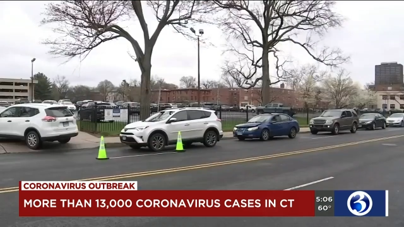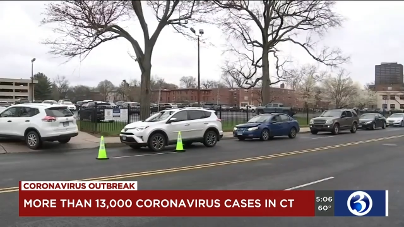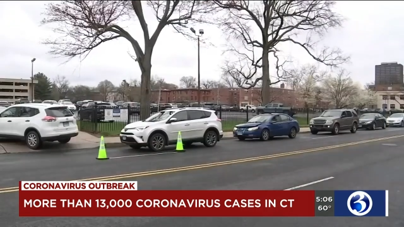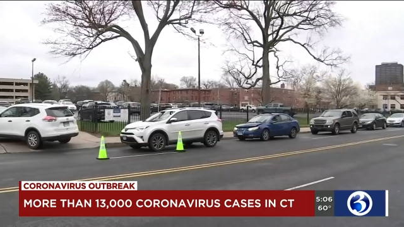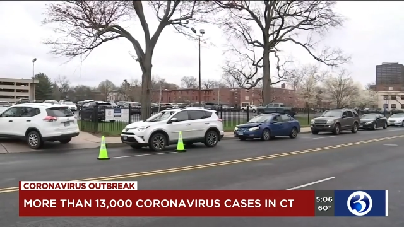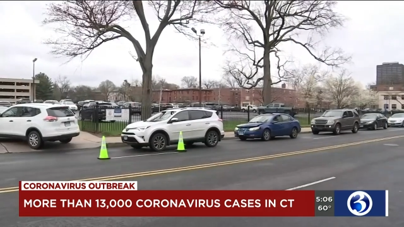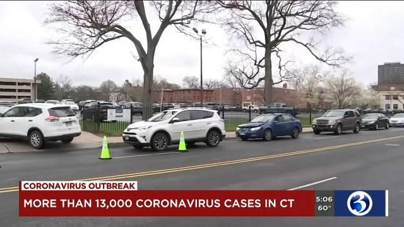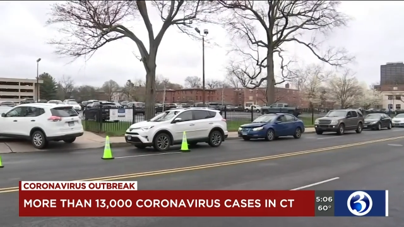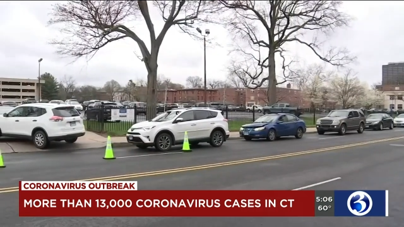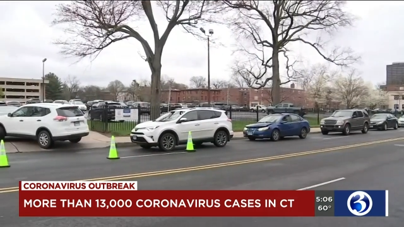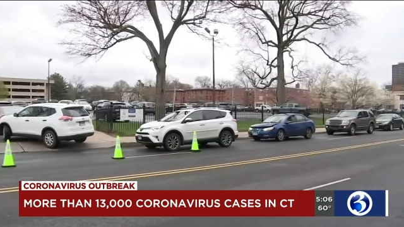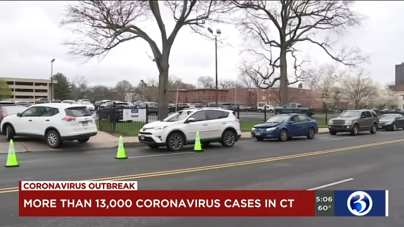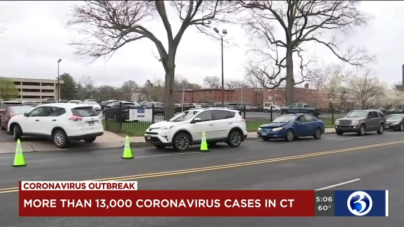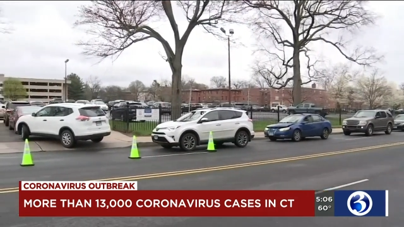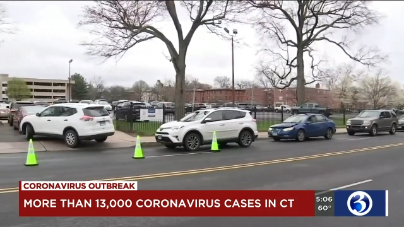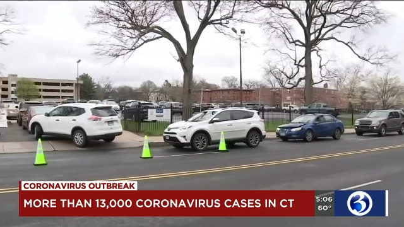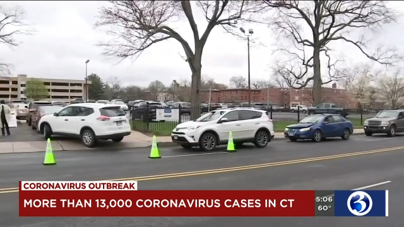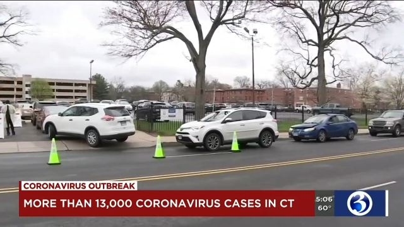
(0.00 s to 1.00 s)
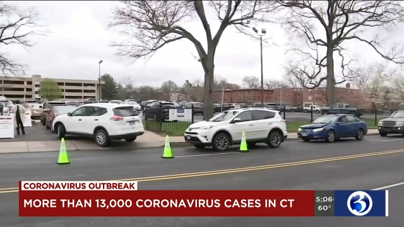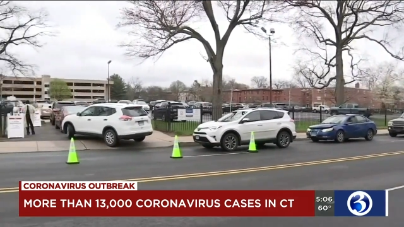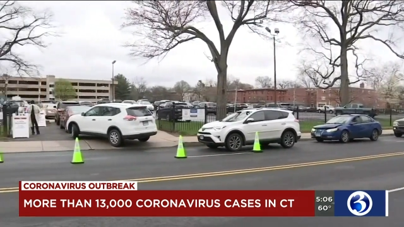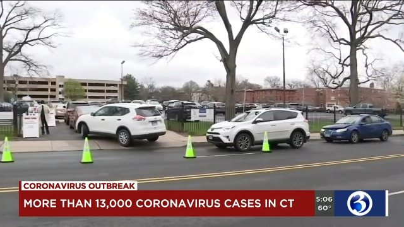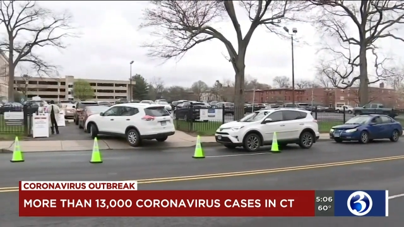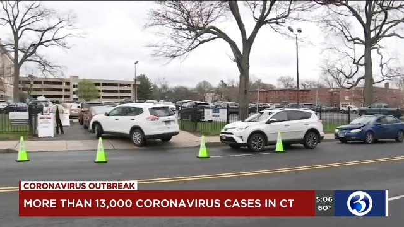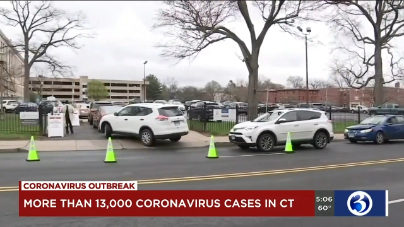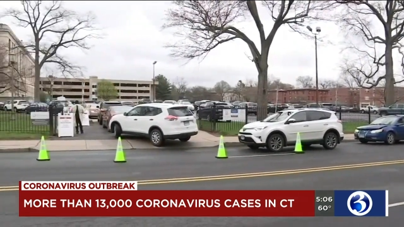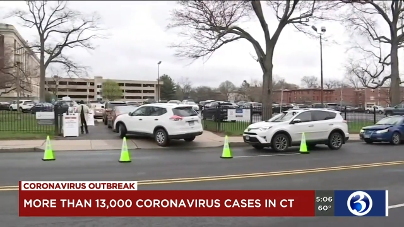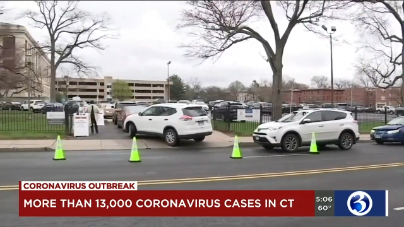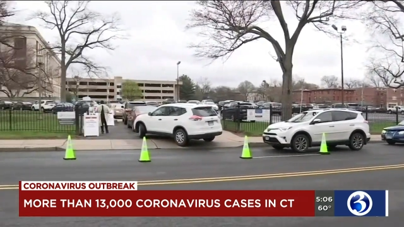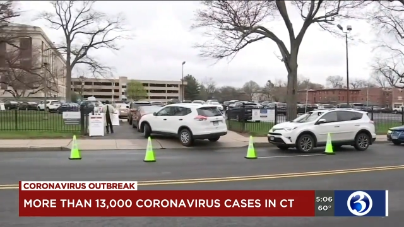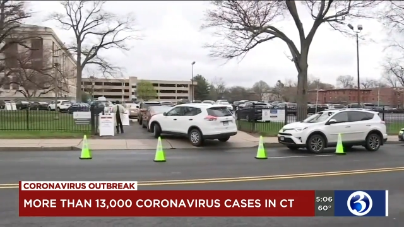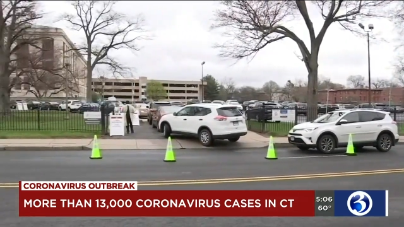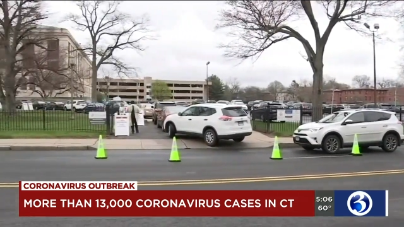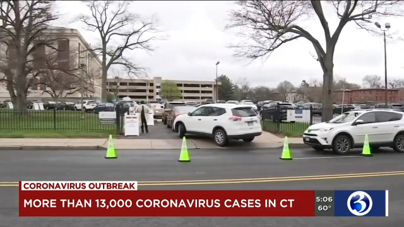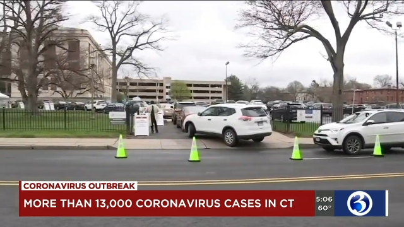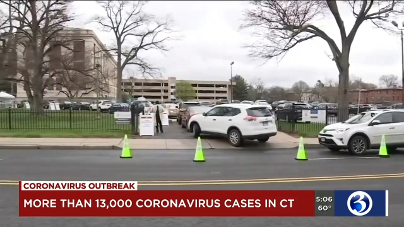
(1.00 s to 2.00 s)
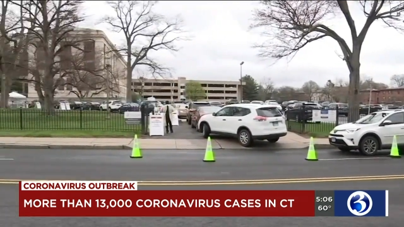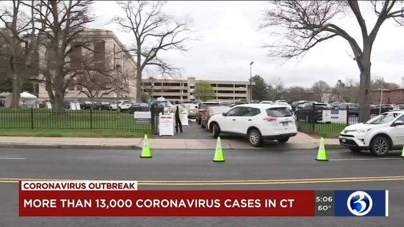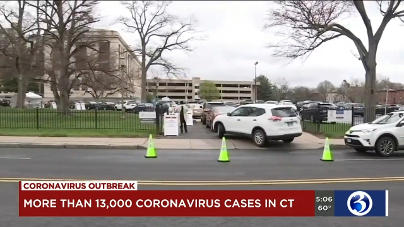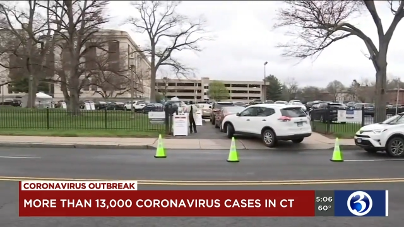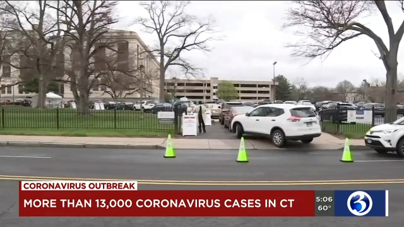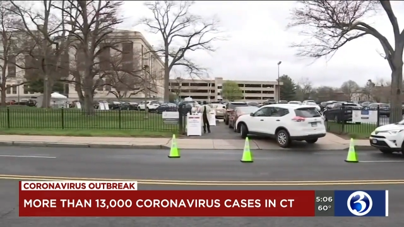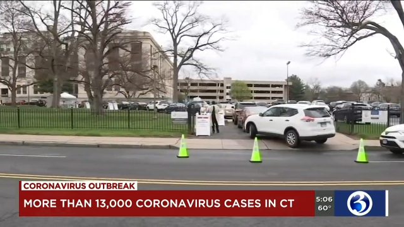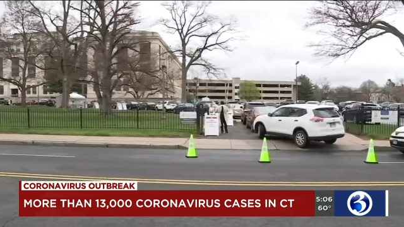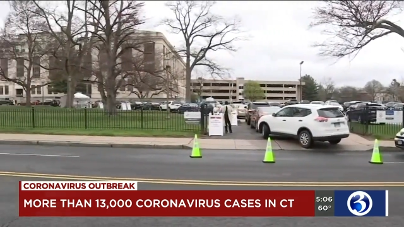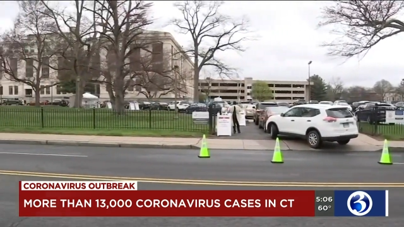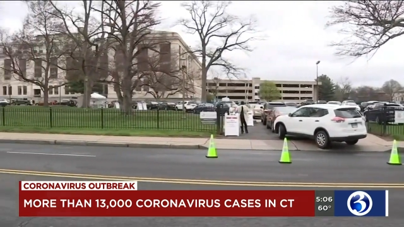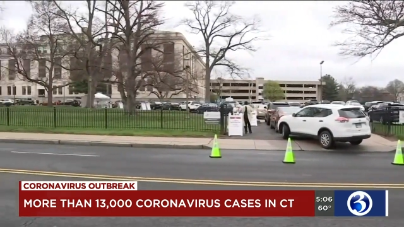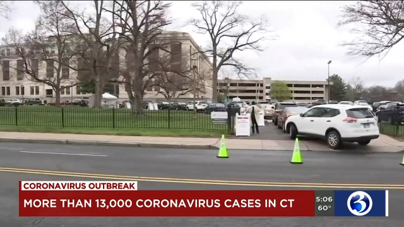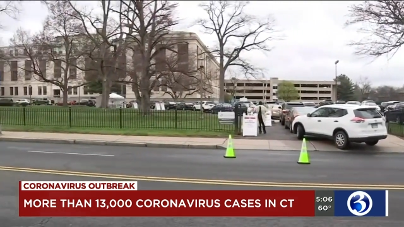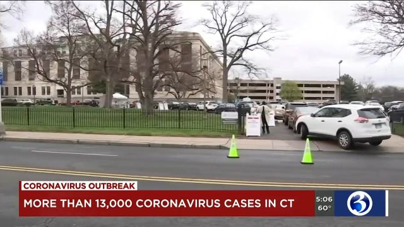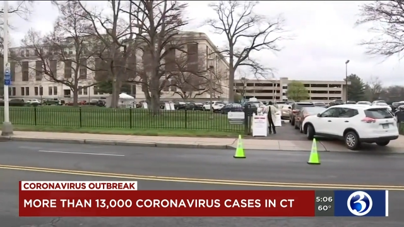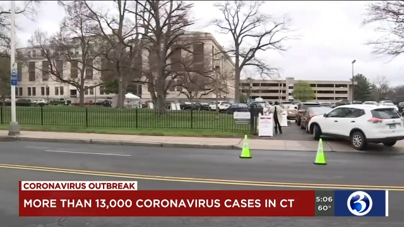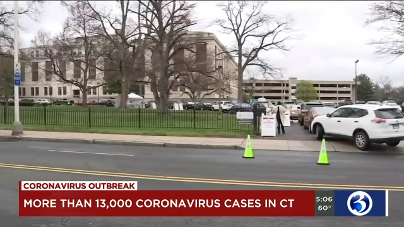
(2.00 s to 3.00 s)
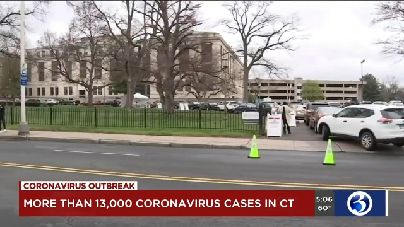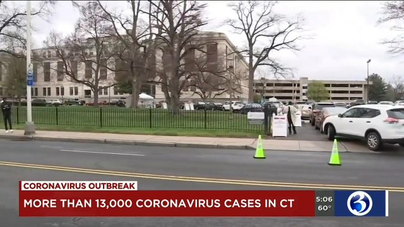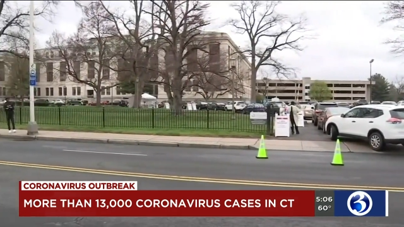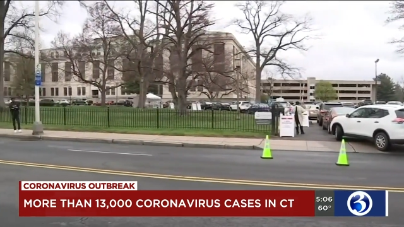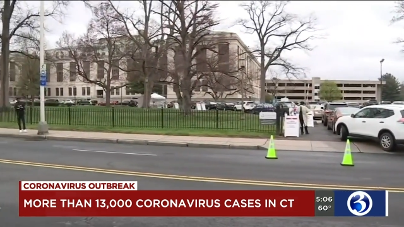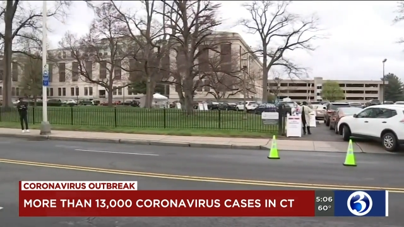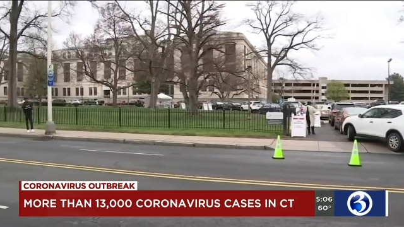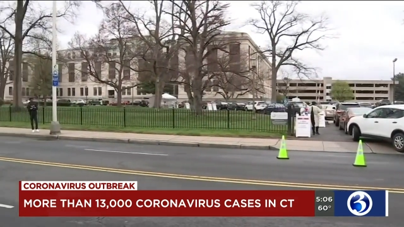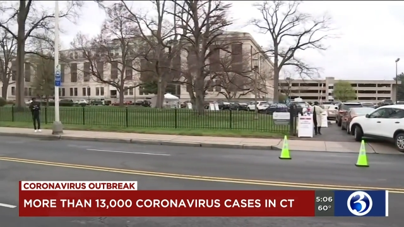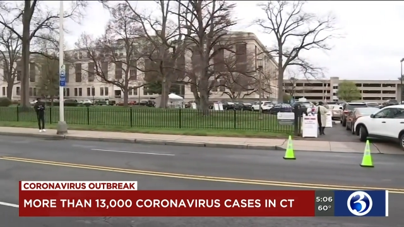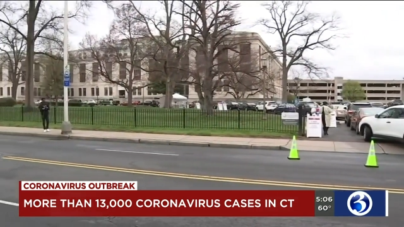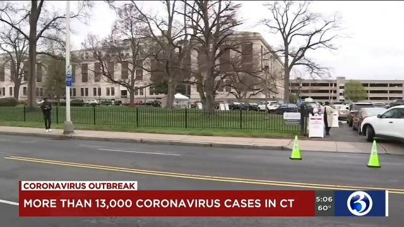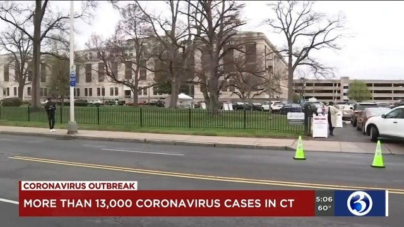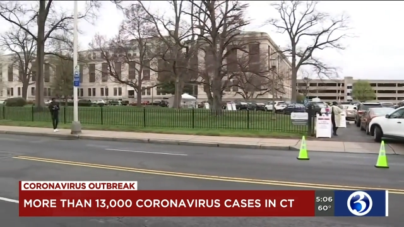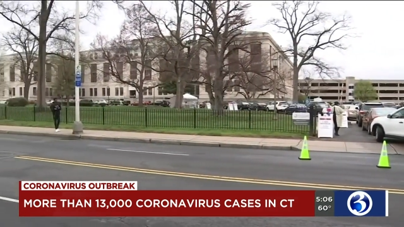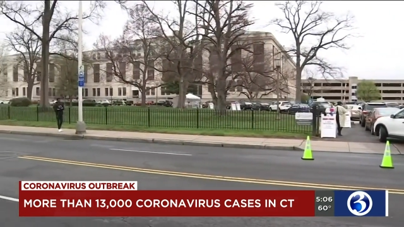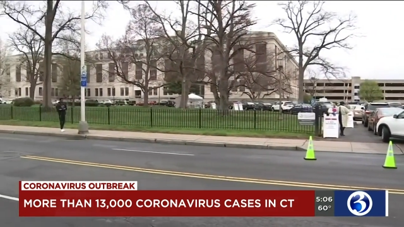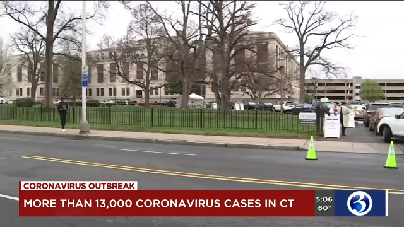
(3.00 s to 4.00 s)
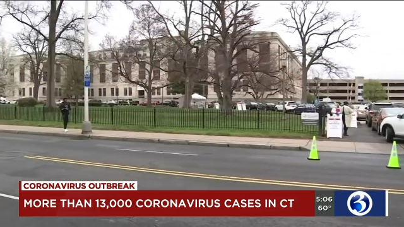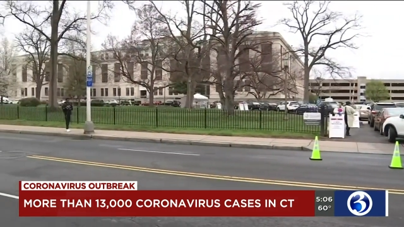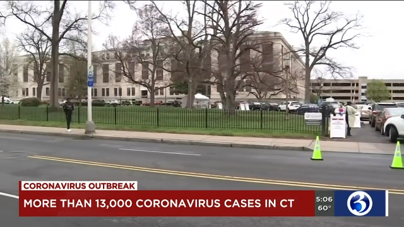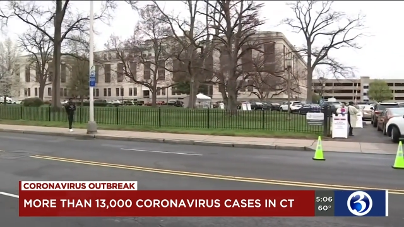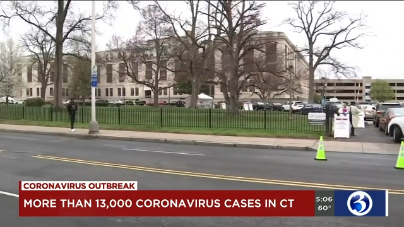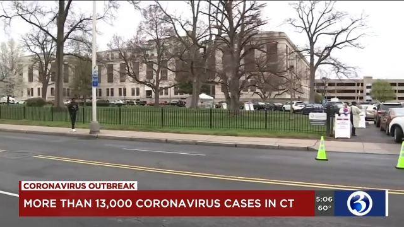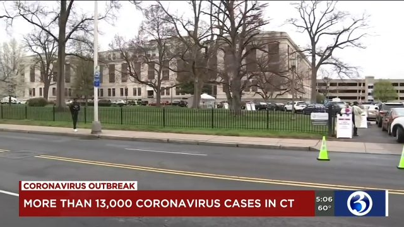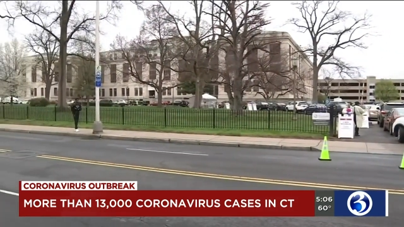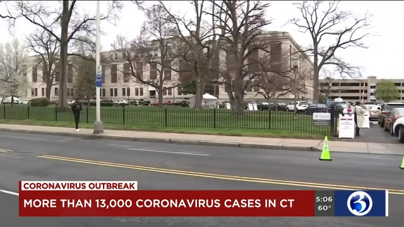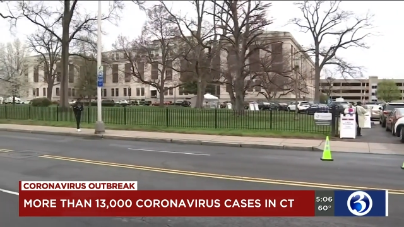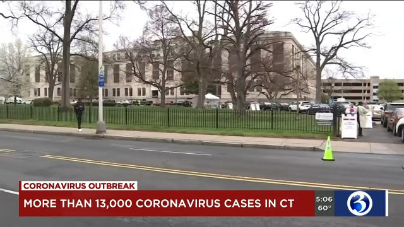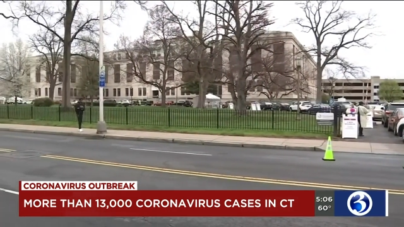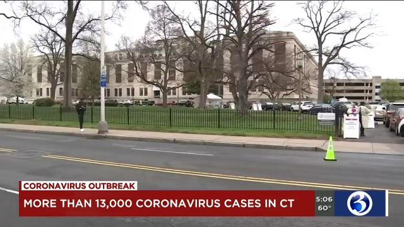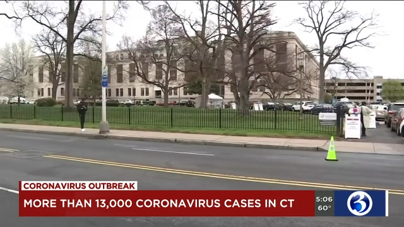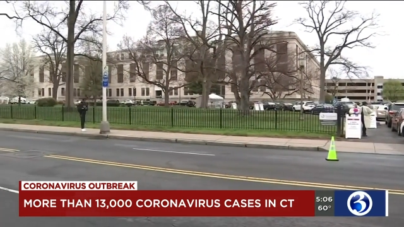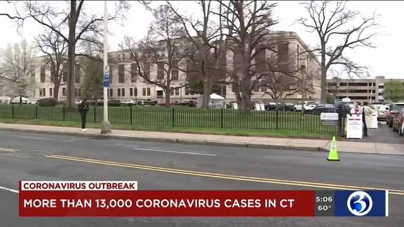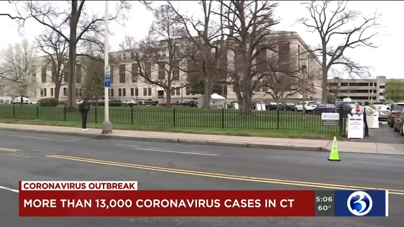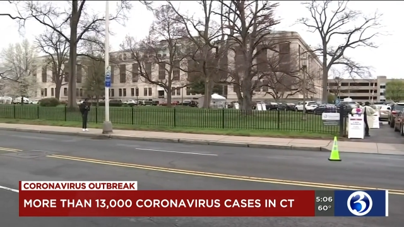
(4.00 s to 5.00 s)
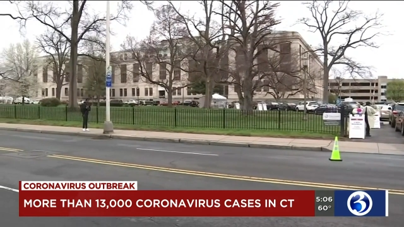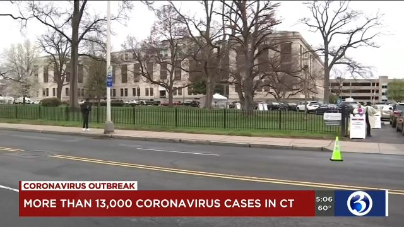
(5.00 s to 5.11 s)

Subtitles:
(no speaker visible)